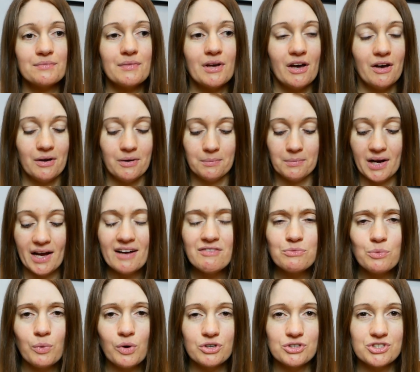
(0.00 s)
I have
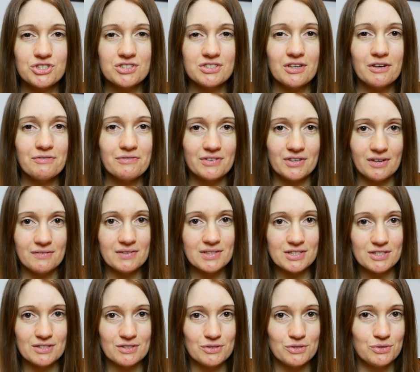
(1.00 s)
watched stuff and I've
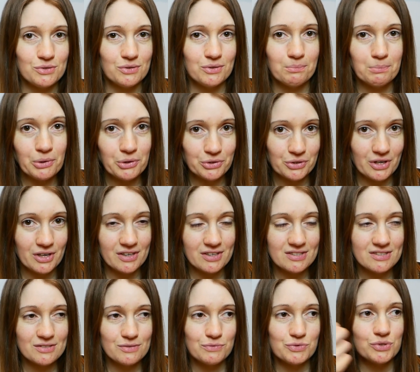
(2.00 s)
listened to the
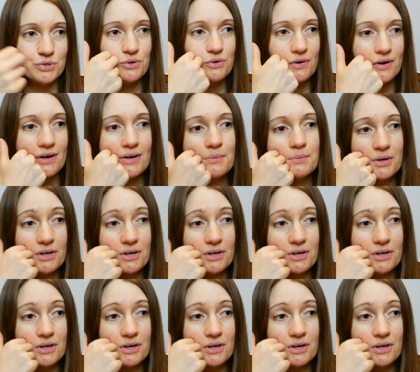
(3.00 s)
podcasts of true crime,